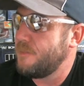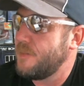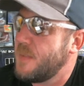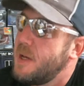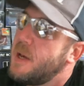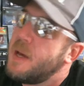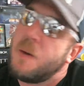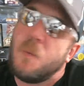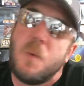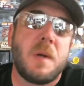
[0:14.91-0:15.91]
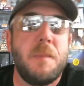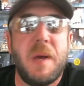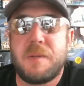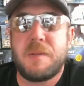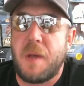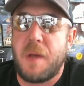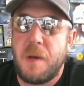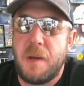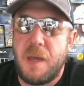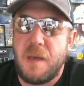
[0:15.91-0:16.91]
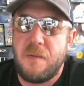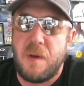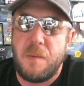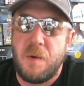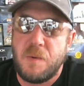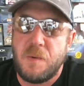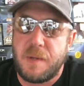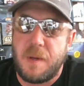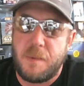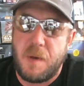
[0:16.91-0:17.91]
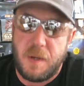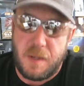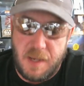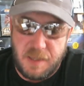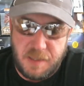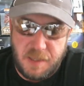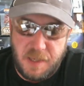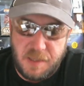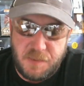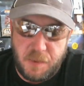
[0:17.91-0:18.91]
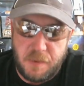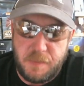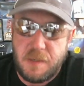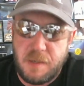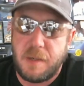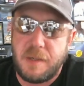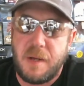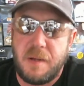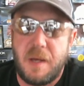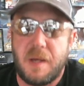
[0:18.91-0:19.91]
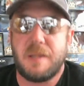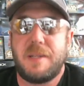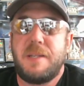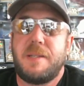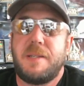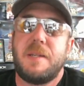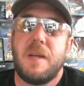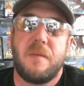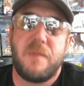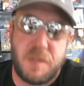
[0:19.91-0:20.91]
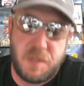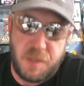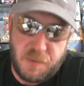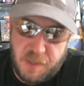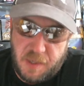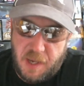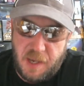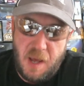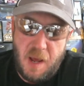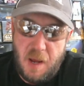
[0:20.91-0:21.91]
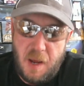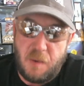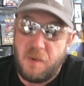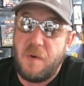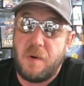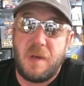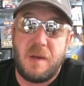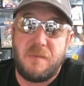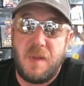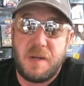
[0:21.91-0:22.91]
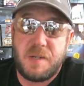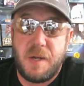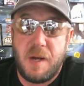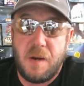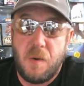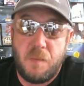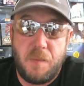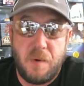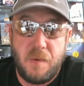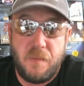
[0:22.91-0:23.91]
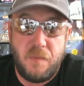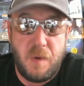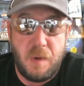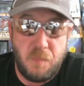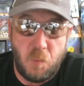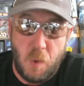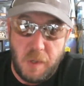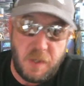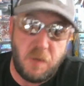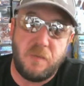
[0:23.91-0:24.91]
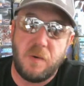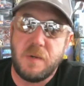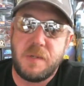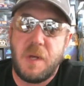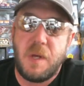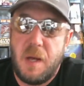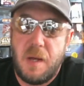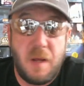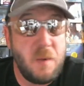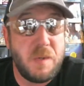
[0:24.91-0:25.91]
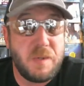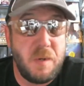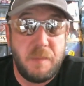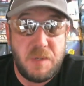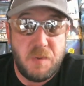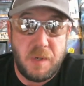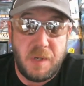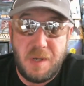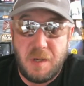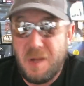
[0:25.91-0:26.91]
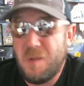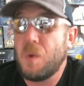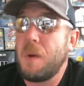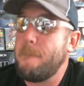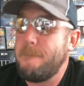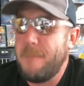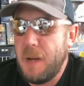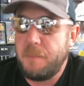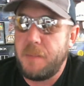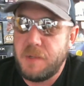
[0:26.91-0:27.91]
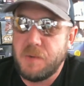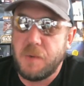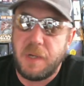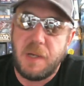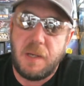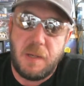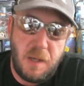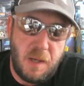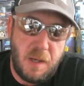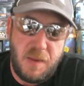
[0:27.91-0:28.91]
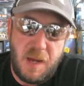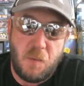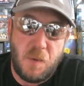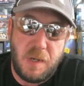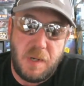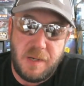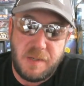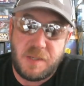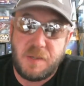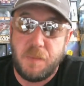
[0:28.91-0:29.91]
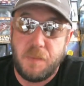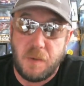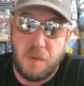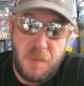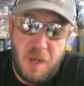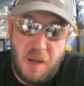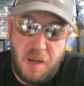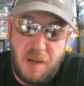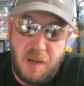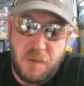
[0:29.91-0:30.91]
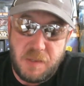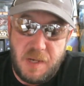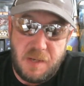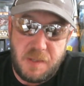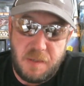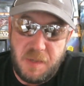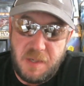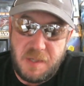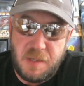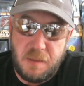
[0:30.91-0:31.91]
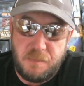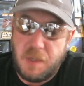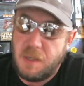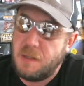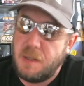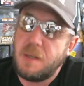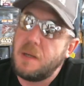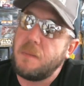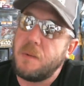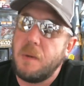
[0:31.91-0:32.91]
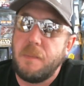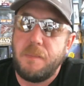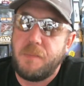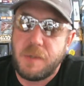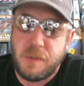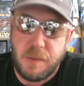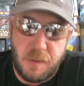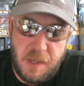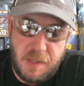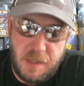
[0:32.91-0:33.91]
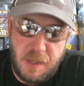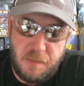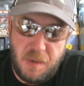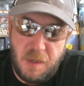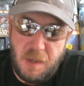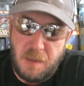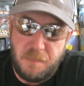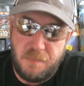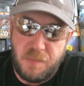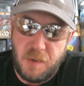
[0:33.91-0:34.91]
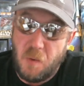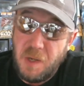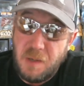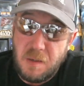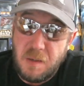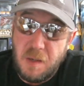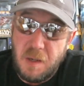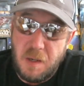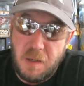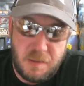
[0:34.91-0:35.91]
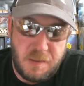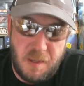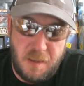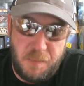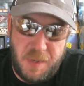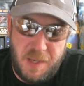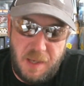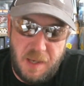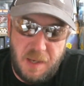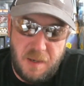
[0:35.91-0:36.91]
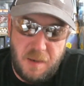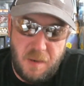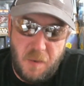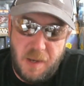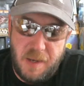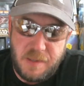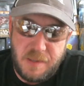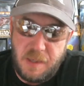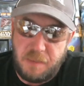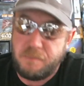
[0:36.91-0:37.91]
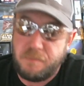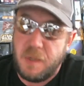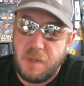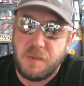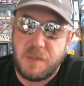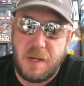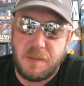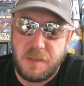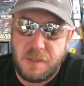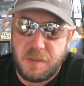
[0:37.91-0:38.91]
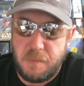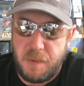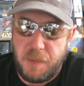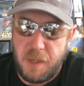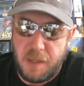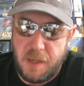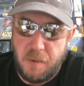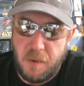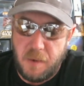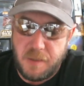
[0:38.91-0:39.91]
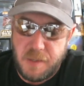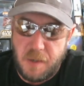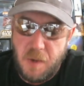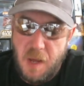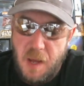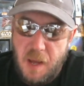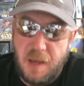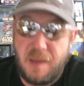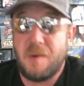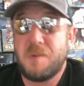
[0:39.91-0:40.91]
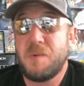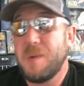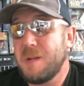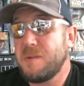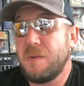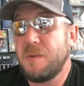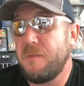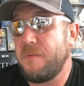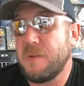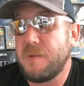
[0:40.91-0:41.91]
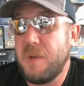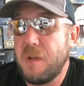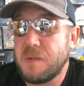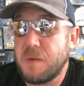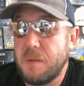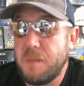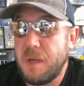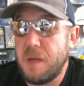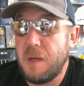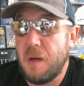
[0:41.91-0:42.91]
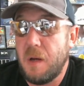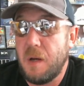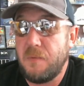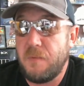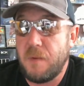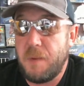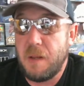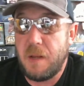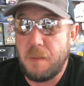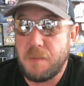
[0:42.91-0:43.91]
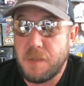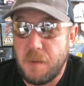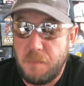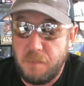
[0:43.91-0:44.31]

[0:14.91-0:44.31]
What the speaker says: And welcome back to the Comconocave. I'm your host, the Comconocalst, and yes, we're going to be talking DC television shows today. Now, we've already got Flash and Arrow, part of one universe. Another one's going to be joining it. Another one might be joining it. That one is Supergirl. Now, it was announced that Melissa, and I'm going to butcher her last name, Benoist? It's Benoist. It was announced that she's going to be playing Kara on the show. And they also announced who the first villain is going to be for the pilot episode.